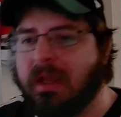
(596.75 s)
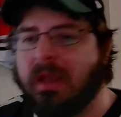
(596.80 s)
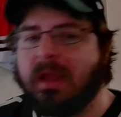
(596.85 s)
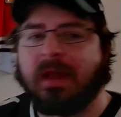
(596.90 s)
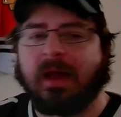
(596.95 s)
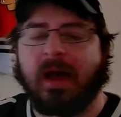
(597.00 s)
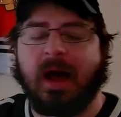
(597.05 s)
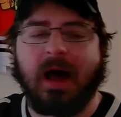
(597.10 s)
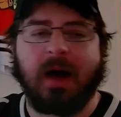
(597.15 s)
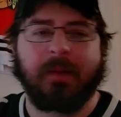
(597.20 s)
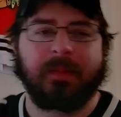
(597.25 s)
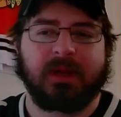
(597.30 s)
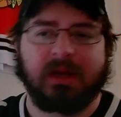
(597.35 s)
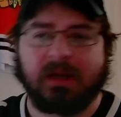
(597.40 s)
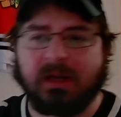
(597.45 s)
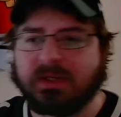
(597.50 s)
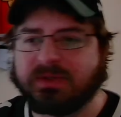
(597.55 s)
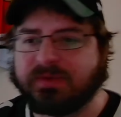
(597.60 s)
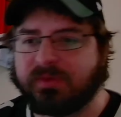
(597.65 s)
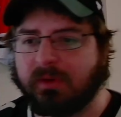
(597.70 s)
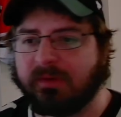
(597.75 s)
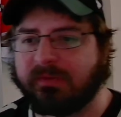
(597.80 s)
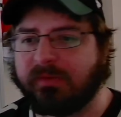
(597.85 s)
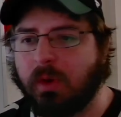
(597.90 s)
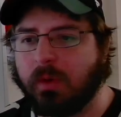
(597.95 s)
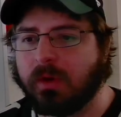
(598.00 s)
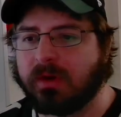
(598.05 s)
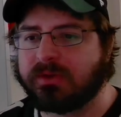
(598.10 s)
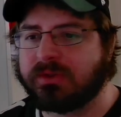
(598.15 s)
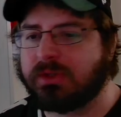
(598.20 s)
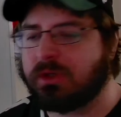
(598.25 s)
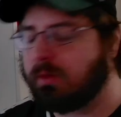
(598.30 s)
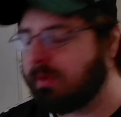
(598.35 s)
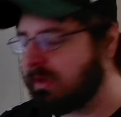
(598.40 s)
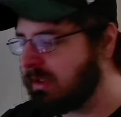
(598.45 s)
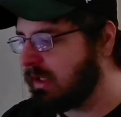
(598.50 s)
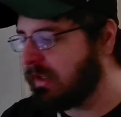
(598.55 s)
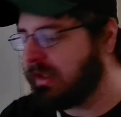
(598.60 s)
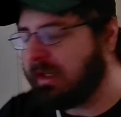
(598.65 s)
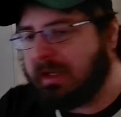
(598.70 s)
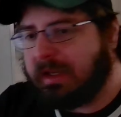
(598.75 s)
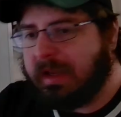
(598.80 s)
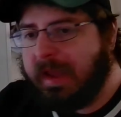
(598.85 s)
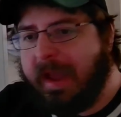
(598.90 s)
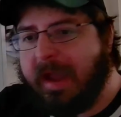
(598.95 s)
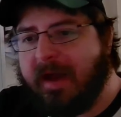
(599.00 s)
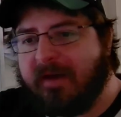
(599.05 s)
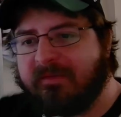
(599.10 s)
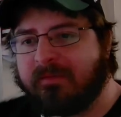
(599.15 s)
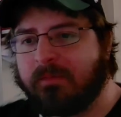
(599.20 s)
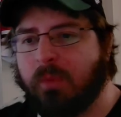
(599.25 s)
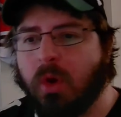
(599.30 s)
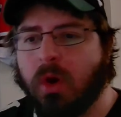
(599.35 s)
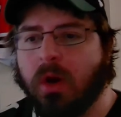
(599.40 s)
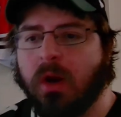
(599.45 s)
And it is for a forward too. When you think you have more